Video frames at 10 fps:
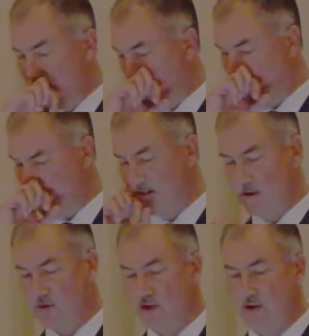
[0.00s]
The big
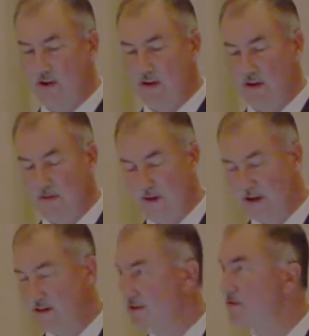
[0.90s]
toe joint, or the
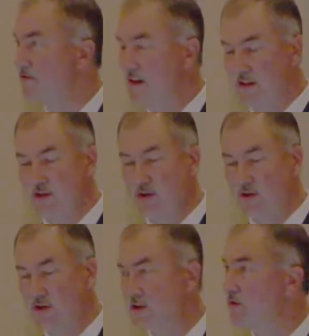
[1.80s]

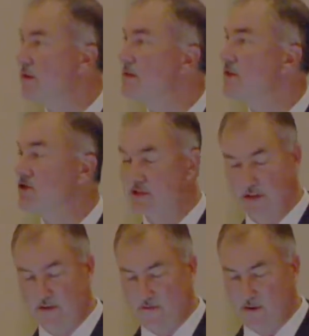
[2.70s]
metatarsophalangeal joints, where the digits
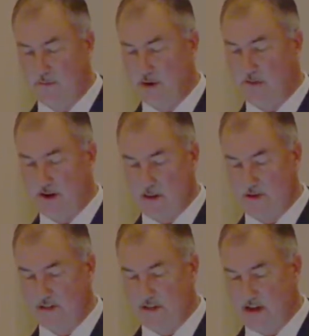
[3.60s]
in the foot may
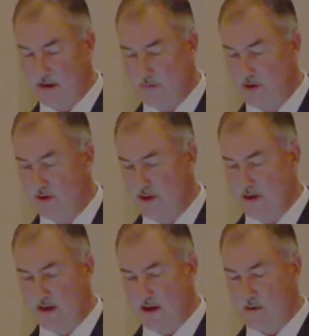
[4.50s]
become unstable,
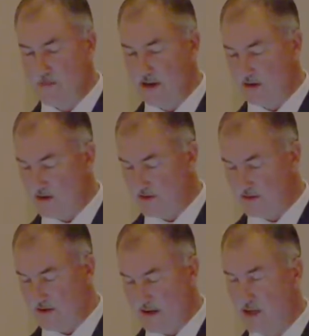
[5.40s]
and the
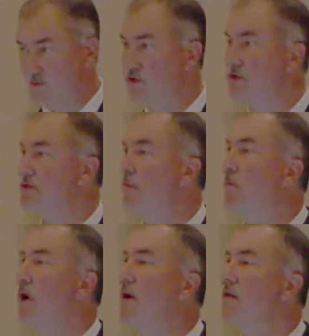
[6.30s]
metatarsal heads, which is the
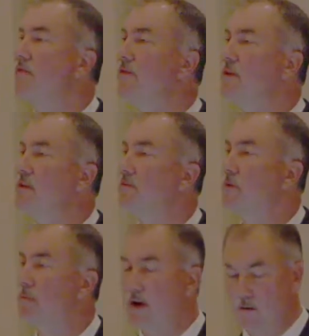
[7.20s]
ball of the foot that
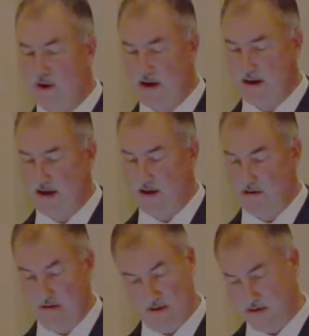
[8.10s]
we bear weight
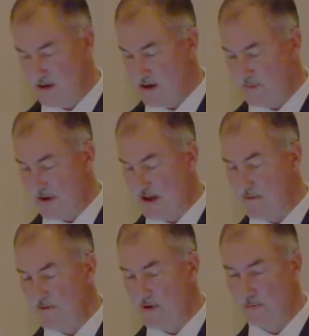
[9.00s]
on,
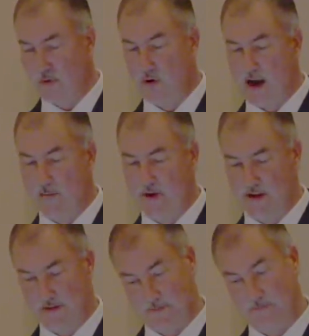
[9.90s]
become very
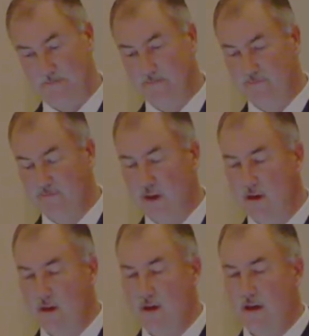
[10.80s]
prominent.
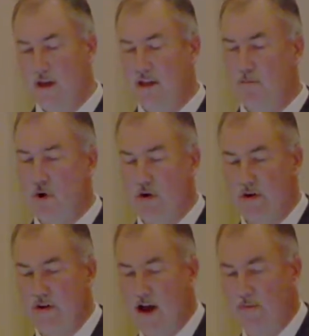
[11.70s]
And then
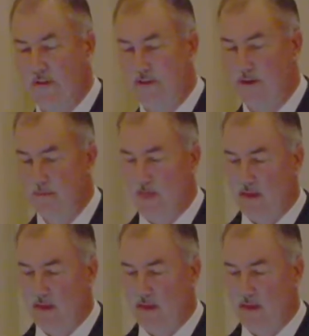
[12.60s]
motor neuropathy,